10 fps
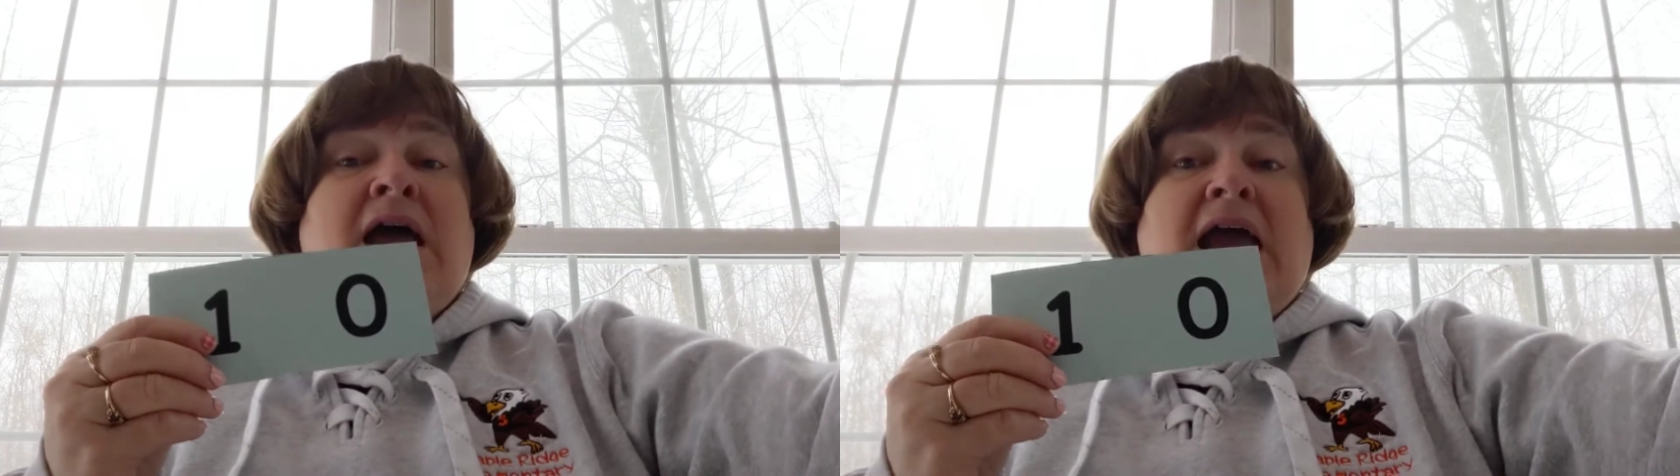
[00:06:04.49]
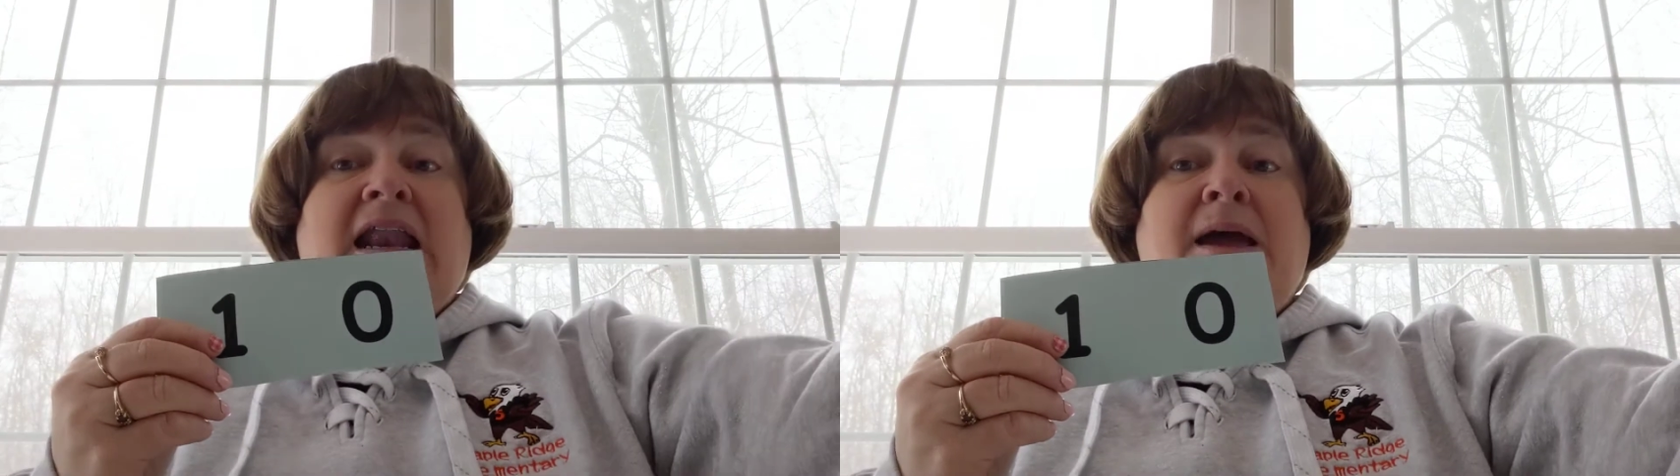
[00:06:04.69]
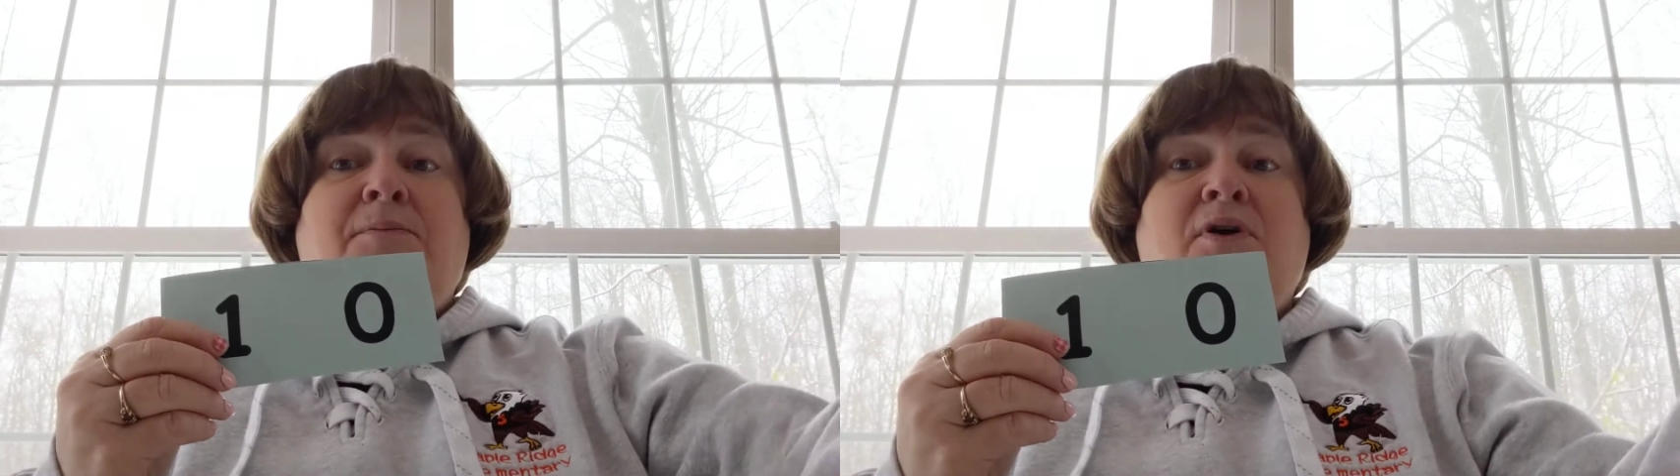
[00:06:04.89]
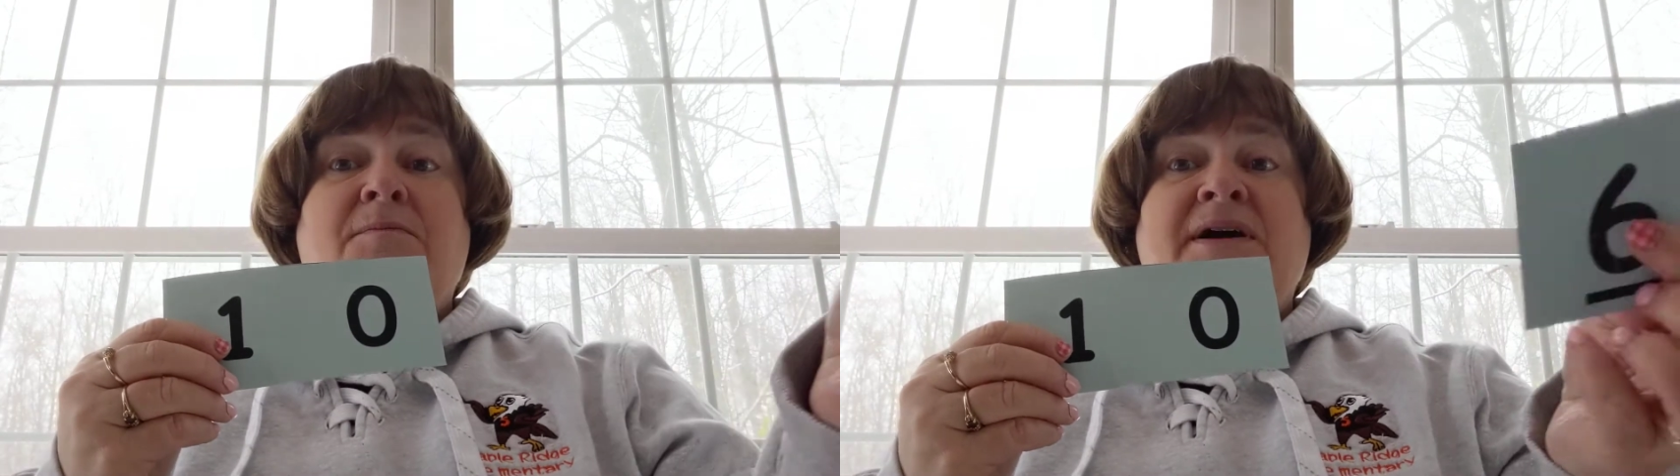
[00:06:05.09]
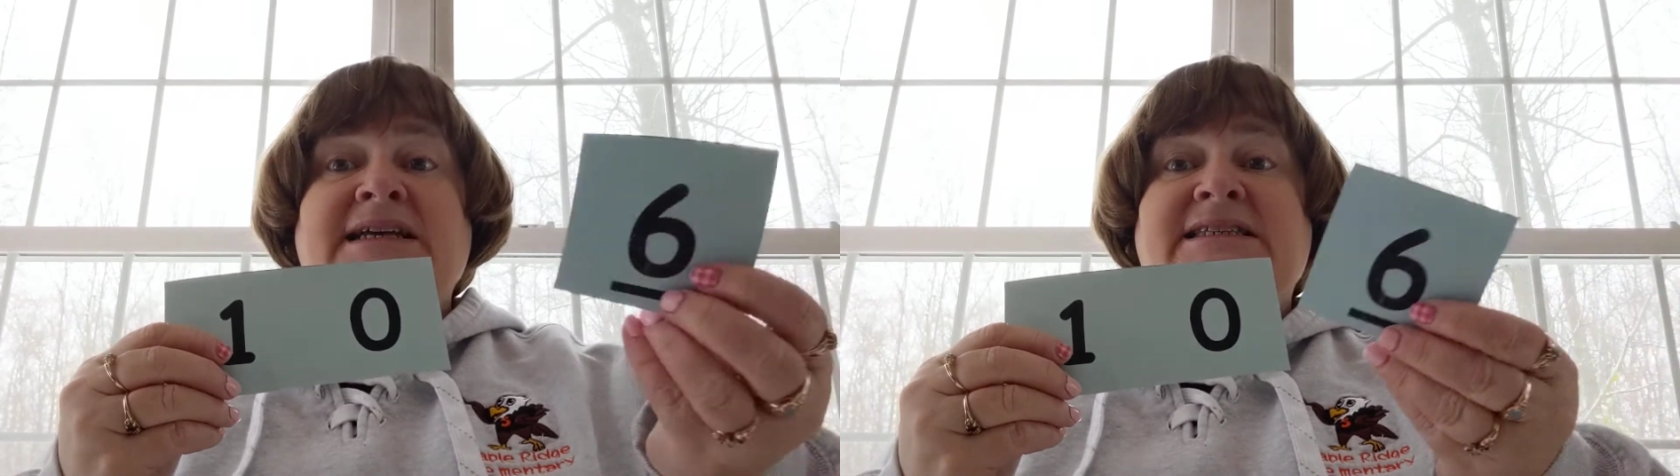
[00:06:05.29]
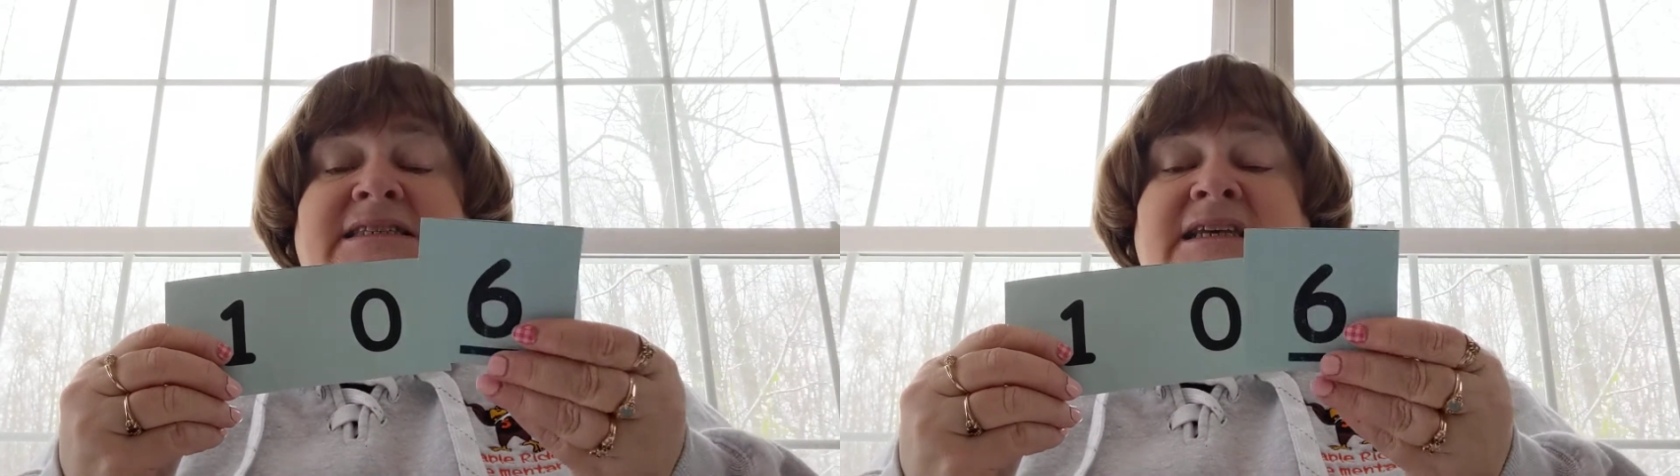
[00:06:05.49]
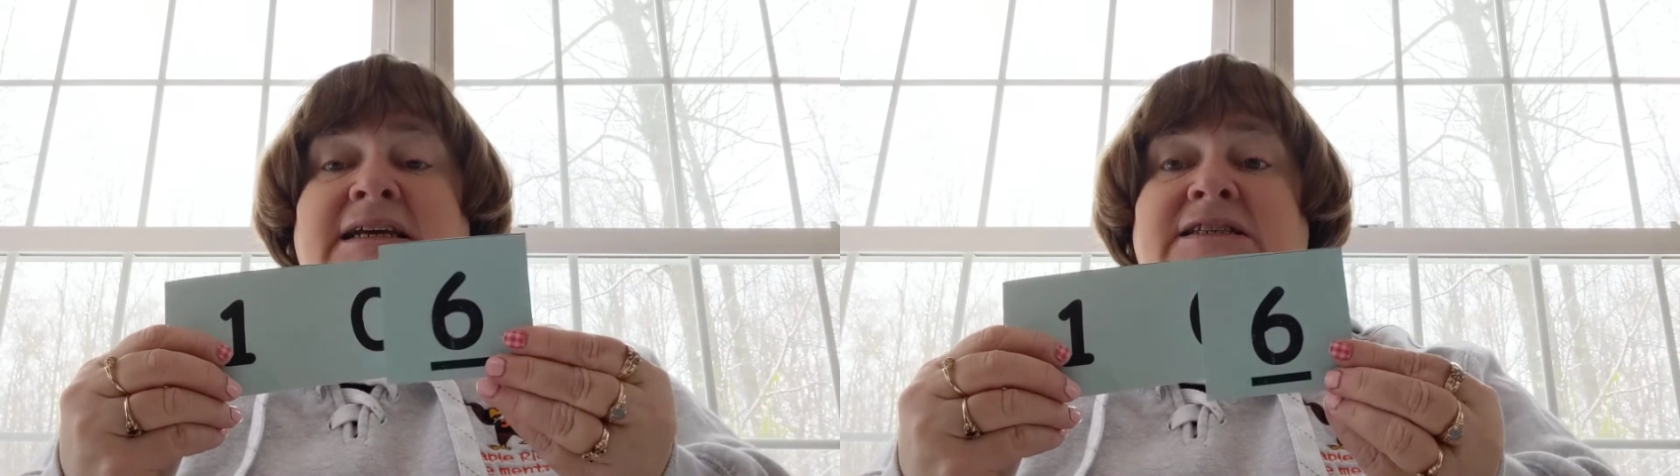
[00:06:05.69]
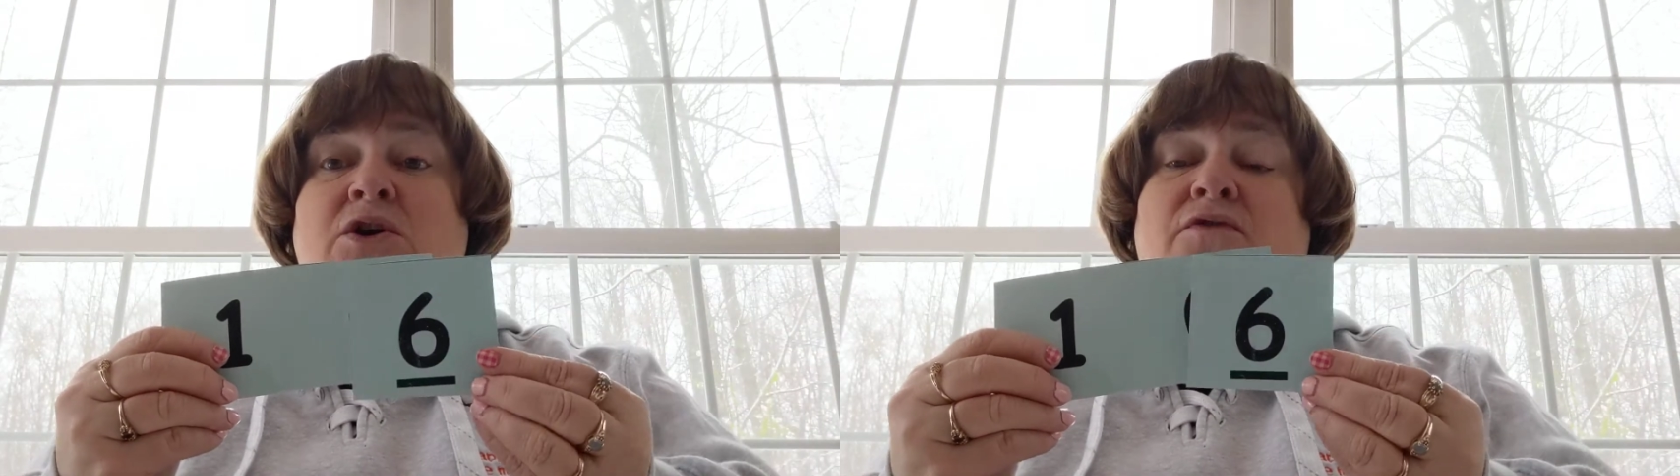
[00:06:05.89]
and I put my 6